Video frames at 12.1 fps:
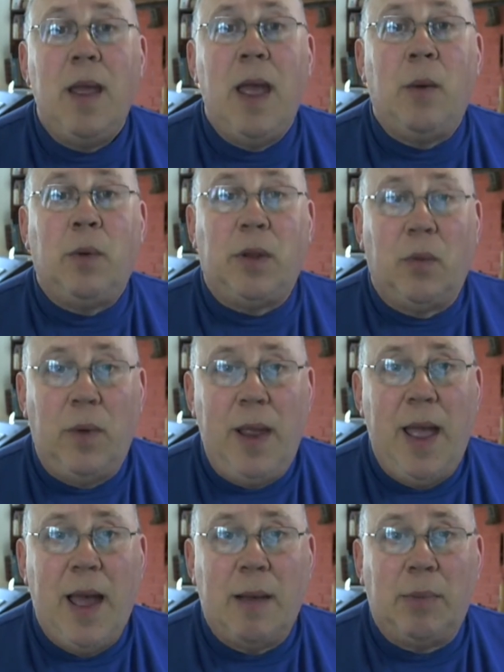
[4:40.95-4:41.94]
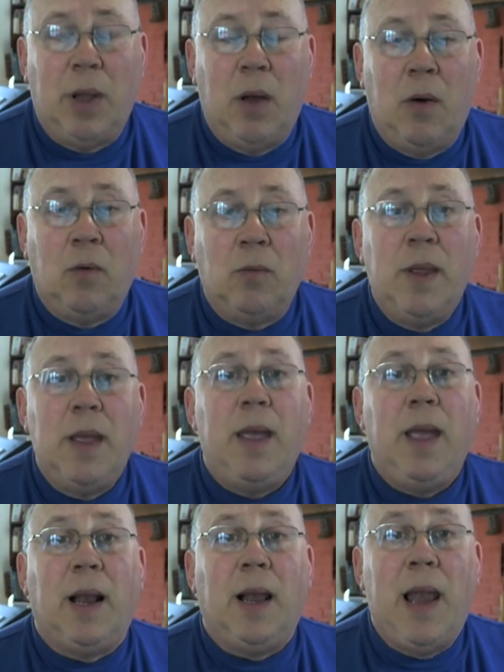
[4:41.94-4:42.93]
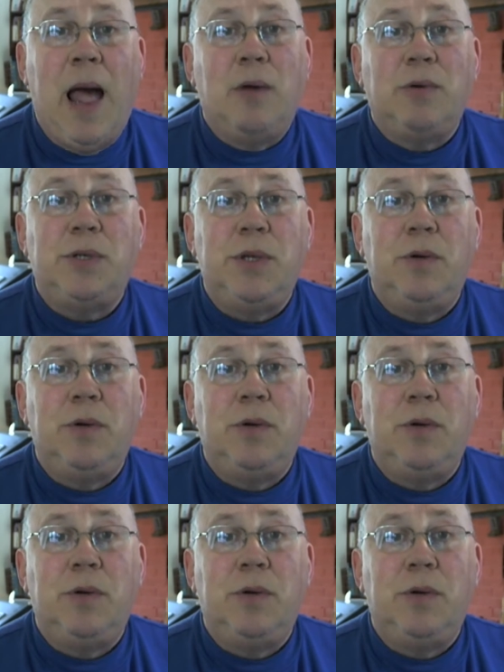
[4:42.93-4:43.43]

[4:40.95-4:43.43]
And with the rehab loan, it allows